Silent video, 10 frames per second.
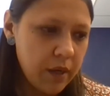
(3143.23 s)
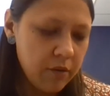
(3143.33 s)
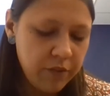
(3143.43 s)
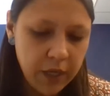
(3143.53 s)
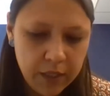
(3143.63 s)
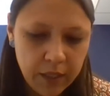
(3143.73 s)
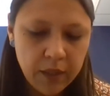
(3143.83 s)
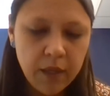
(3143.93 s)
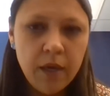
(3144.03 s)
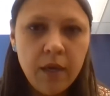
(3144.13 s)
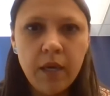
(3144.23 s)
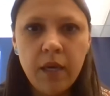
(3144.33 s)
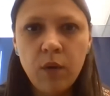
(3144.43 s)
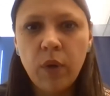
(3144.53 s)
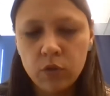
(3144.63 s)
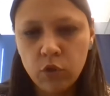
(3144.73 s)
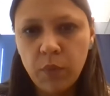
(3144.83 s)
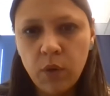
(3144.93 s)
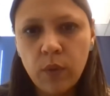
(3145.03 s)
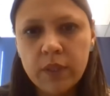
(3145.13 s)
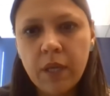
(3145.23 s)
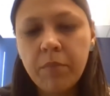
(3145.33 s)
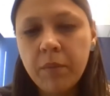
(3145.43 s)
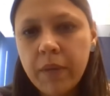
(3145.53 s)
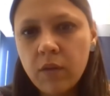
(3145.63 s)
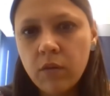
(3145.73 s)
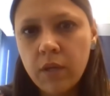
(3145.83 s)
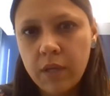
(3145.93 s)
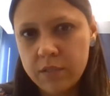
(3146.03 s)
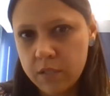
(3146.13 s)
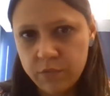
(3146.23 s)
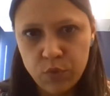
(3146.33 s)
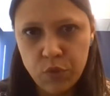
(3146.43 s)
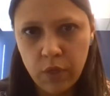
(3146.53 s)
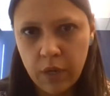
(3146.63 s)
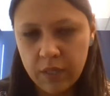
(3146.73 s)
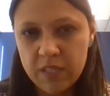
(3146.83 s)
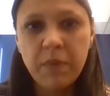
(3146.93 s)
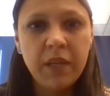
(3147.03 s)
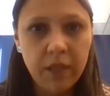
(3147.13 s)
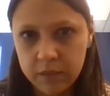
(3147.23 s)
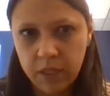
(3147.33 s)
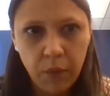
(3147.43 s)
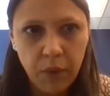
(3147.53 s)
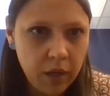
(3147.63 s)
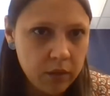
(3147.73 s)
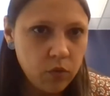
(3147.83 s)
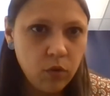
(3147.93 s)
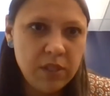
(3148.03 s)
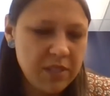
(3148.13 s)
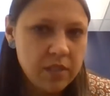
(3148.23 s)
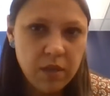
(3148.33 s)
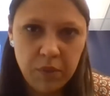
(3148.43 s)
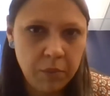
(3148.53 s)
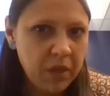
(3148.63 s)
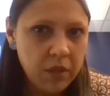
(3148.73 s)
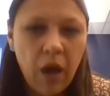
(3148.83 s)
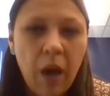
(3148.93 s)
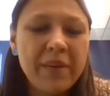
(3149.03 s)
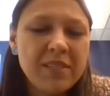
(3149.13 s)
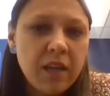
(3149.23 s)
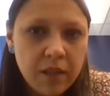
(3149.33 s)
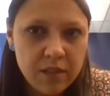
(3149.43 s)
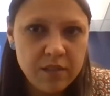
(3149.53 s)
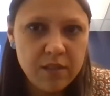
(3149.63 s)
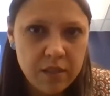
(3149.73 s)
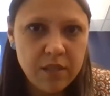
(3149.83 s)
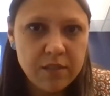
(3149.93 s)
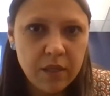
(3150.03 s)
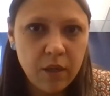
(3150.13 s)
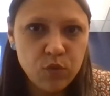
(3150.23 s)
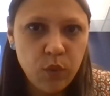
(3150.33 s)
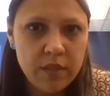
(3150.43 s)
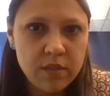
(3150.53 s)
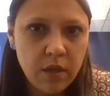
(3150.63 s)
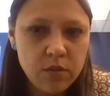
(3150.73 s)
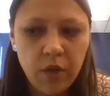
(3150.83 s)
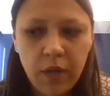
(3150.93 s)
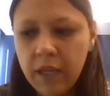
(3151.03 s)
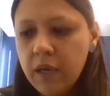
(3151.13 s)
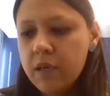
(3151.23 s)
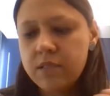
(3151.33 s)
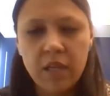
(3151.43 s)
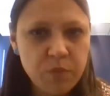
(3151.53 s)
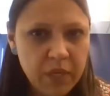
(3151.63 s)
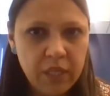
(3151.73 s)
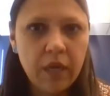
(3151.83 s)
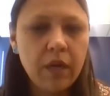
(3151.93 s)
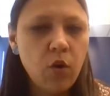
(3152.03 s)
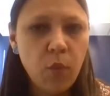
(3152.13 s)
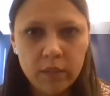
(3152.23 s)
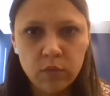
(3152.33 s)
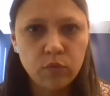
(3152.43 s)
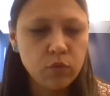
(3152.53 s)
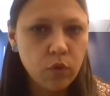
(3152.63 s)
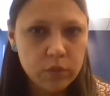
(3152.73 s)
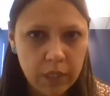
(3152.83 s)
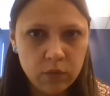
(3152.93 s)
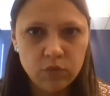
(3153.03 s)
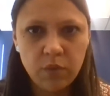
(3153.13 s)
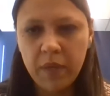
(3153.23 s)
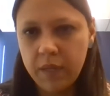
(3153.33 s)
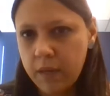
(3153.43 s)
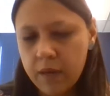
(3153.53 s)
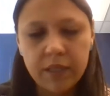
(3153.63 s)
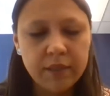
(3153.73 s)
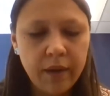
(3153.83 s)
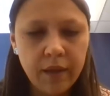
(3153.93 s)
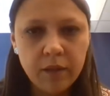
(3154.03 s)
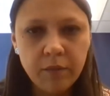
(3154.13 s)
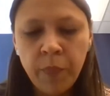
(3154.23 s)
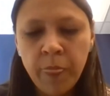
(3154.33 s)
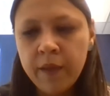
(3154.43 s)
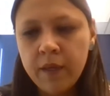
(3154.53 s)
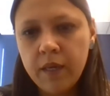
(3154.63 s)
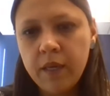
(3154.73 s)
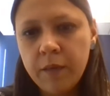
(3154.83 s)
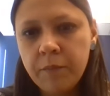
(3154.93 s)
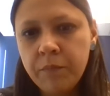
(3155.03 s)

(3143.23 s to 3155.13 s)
saying that the end declared by the state is not the actual end? Well, they took into account that these officials had been worked despite the existence of this discretionary clause. Their contracts had been renewed